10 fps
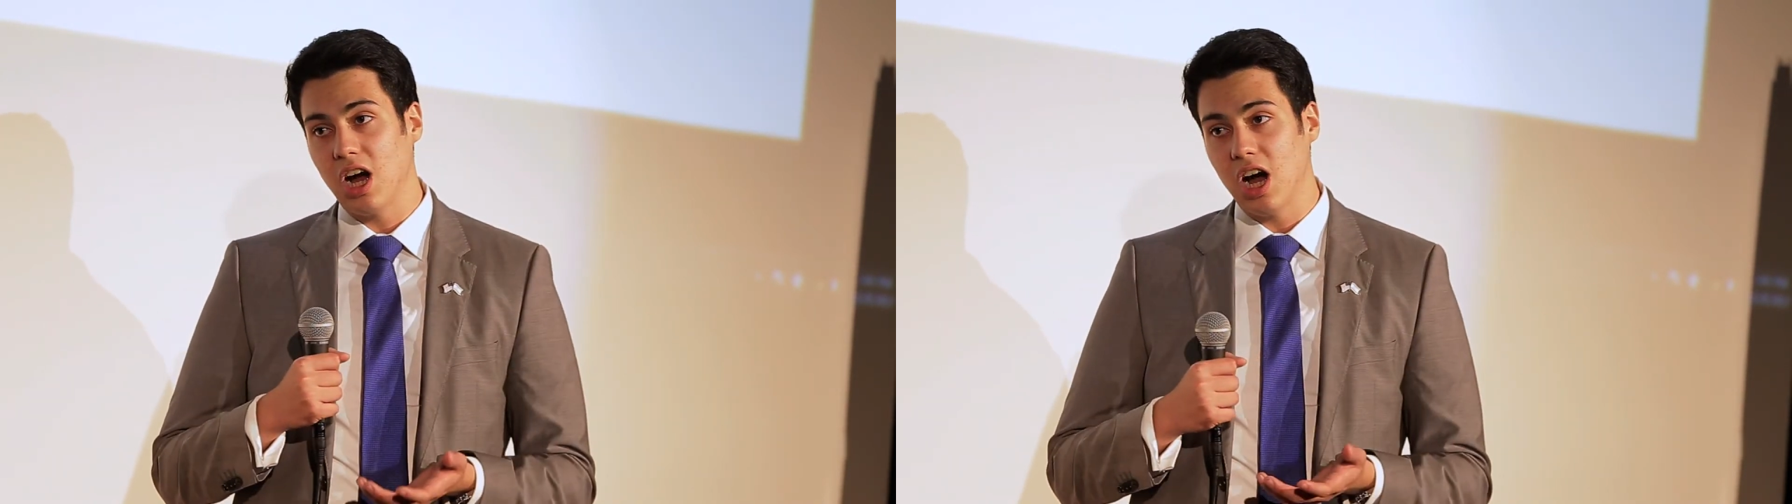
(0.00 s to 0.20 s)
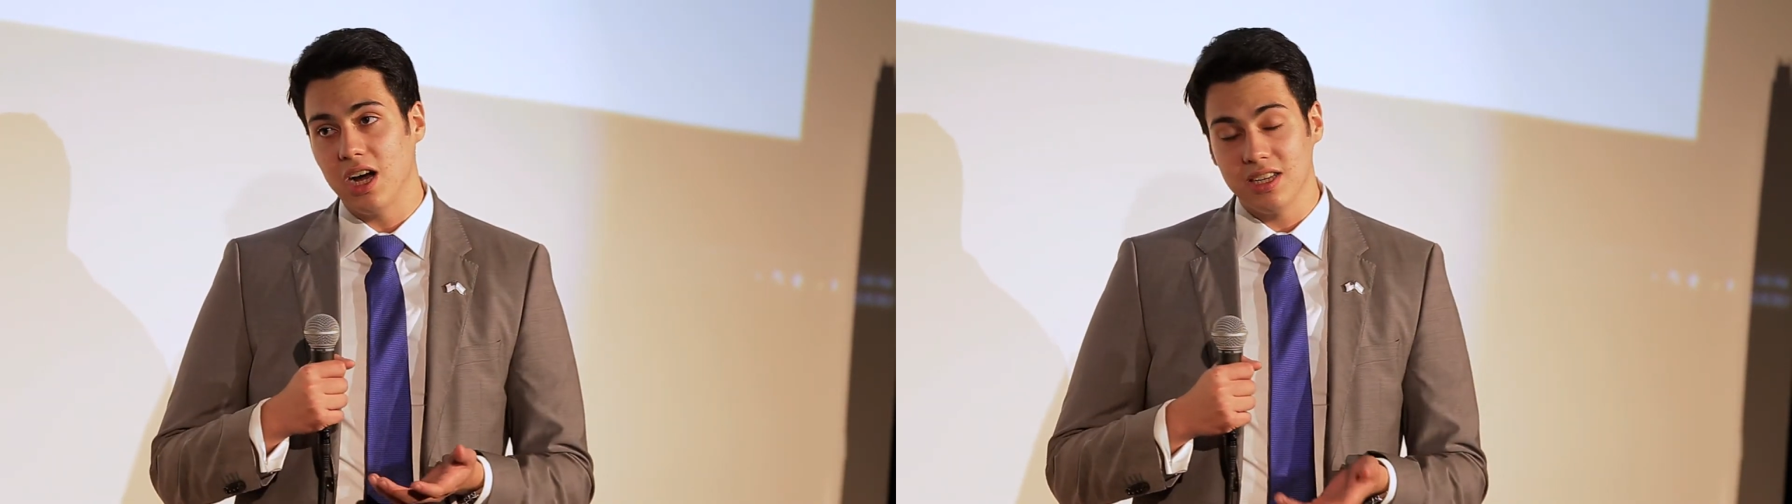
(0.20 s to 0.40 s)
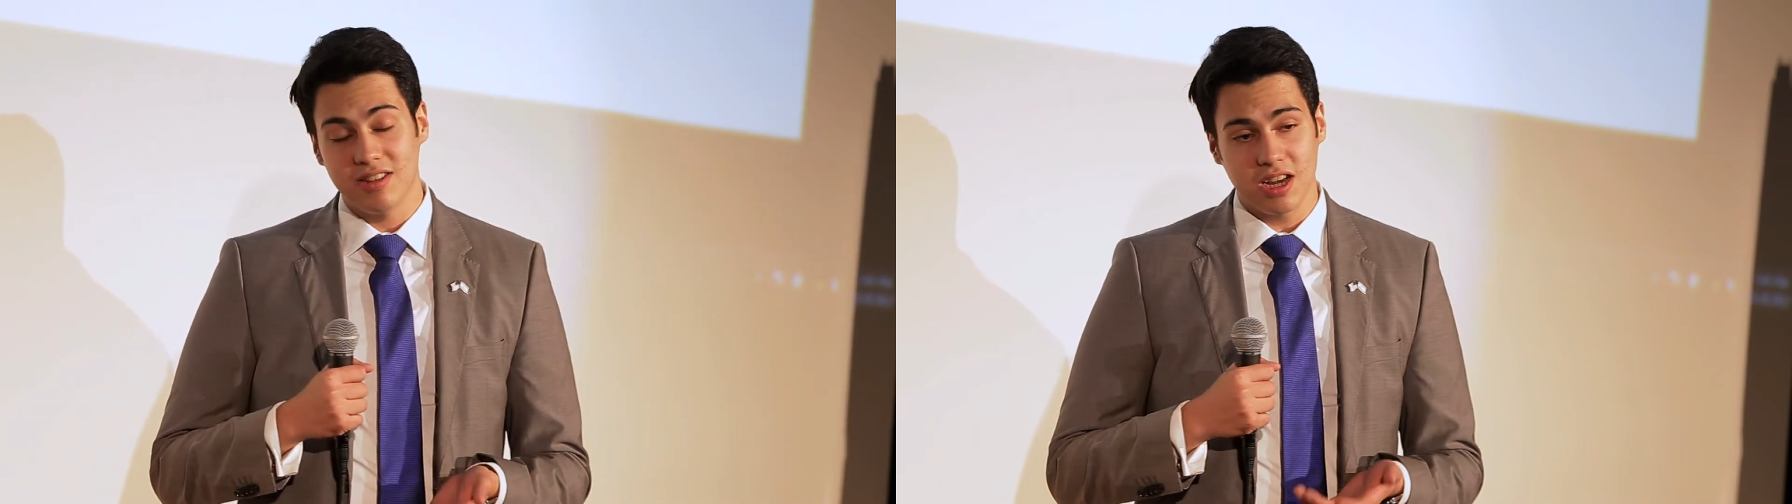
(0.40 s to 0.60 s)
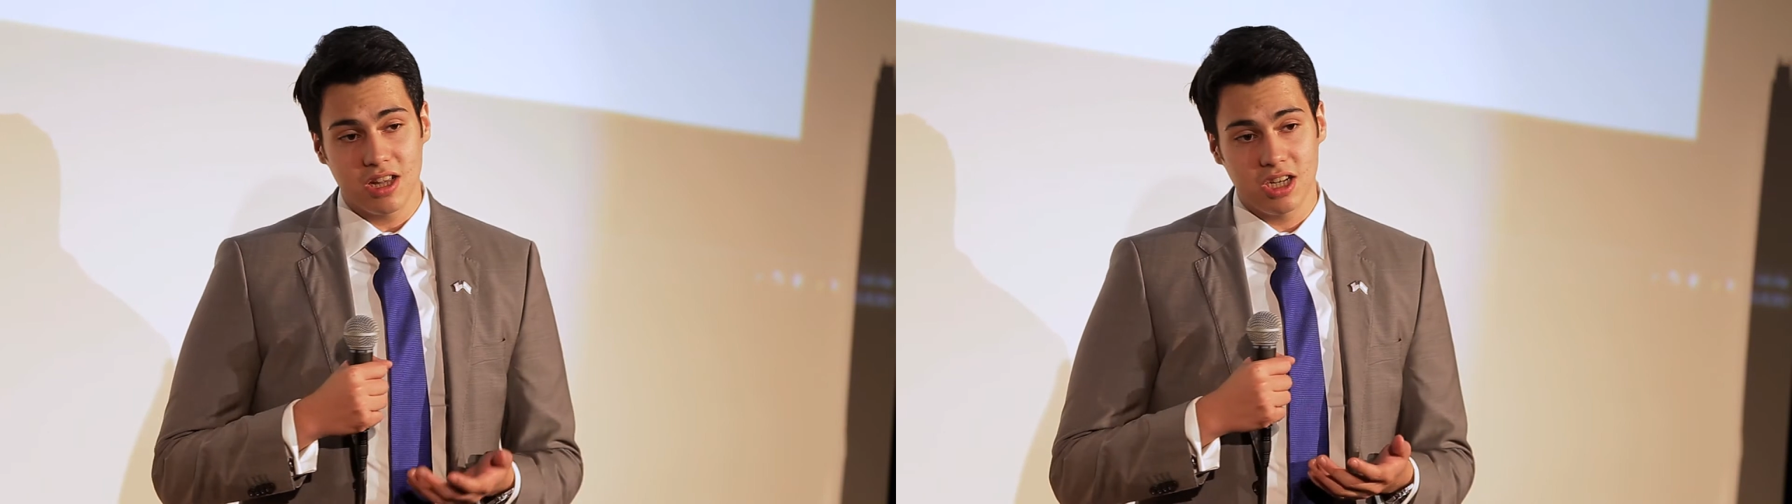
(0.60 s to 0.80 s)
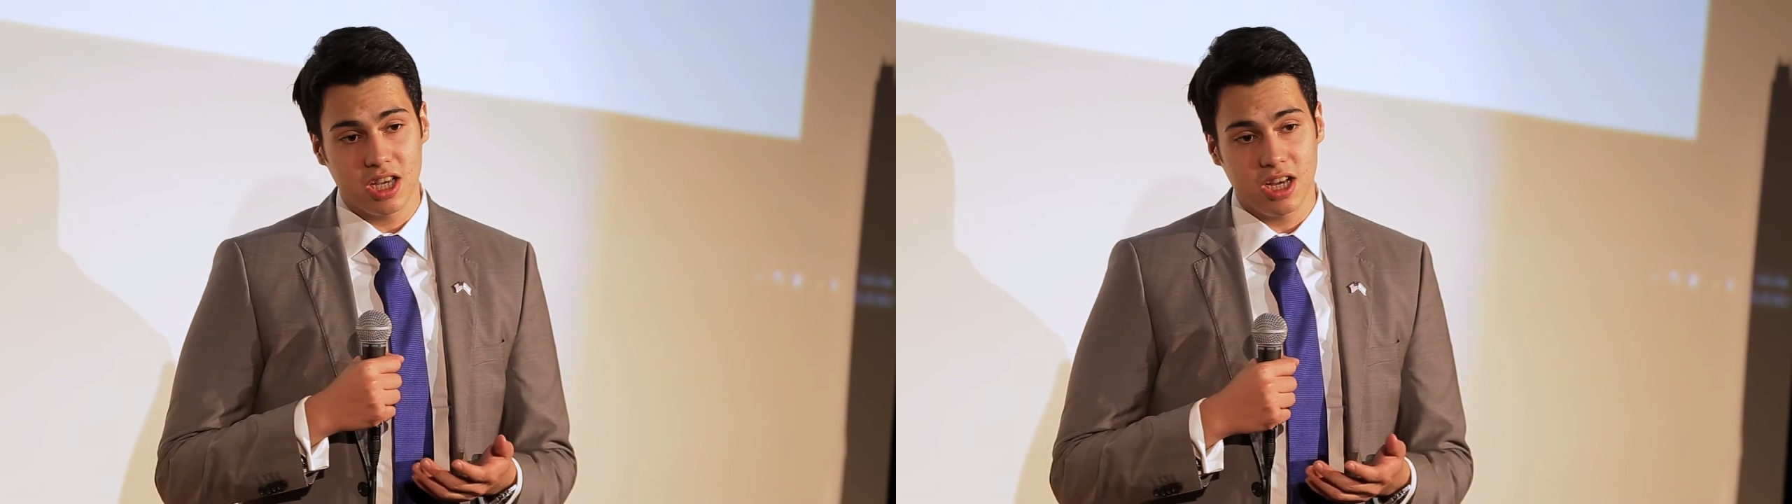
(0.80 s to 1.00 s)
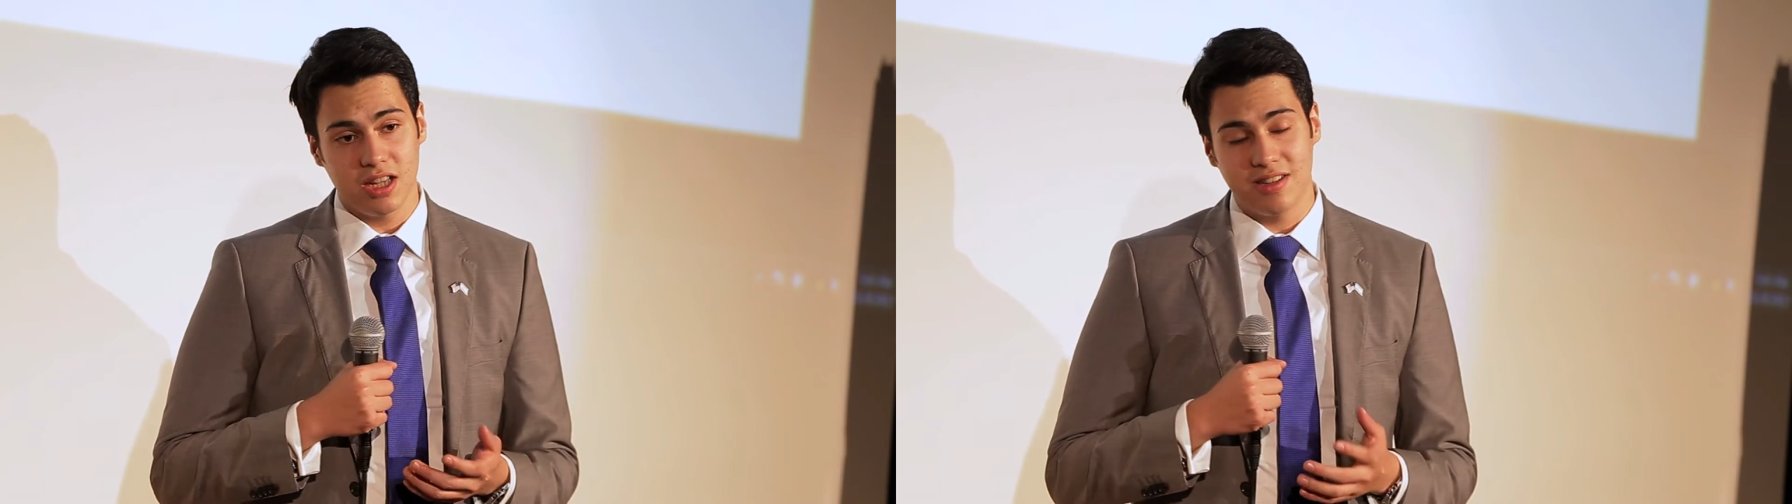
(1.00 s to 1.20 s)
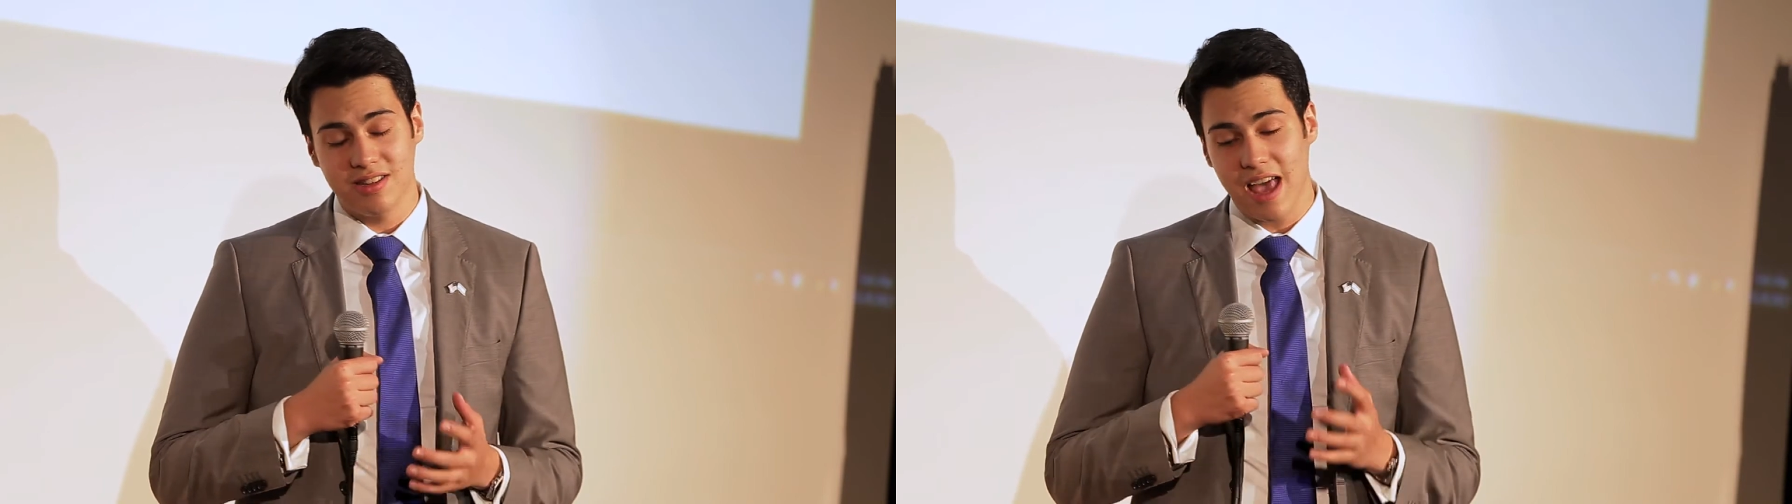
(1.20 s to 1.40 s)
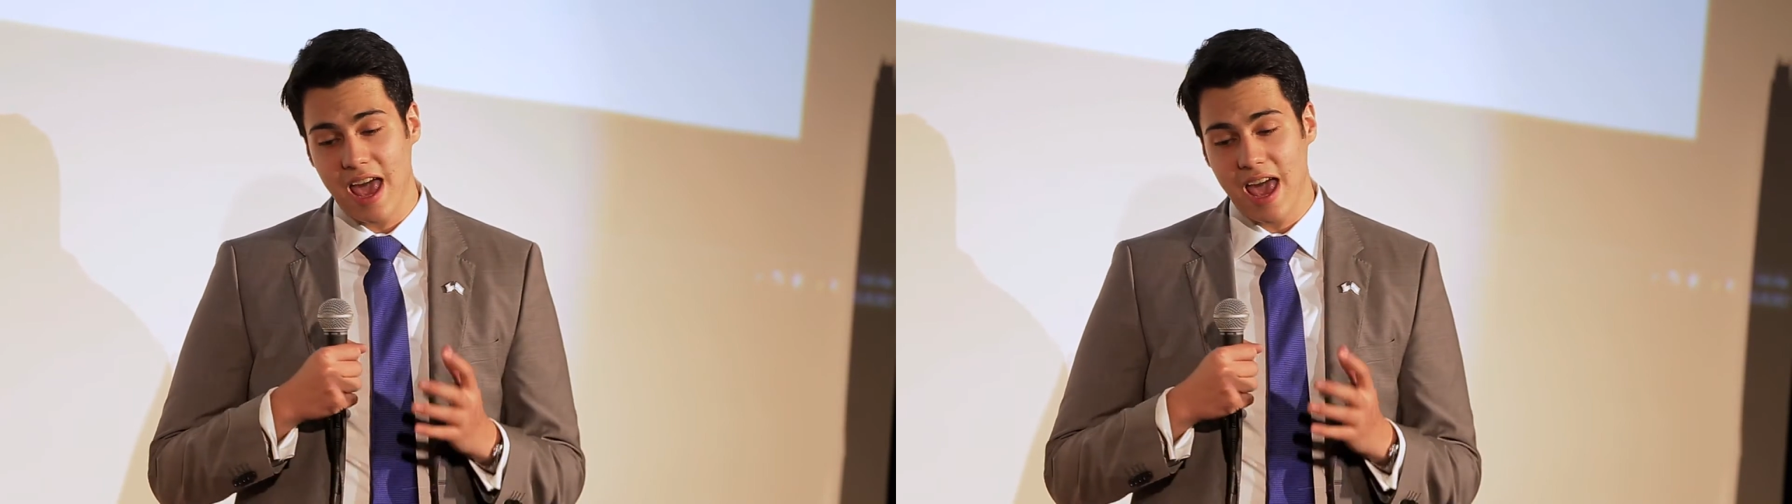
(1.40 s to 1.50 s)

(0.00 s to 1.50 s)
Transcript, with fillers: uh, secular kids,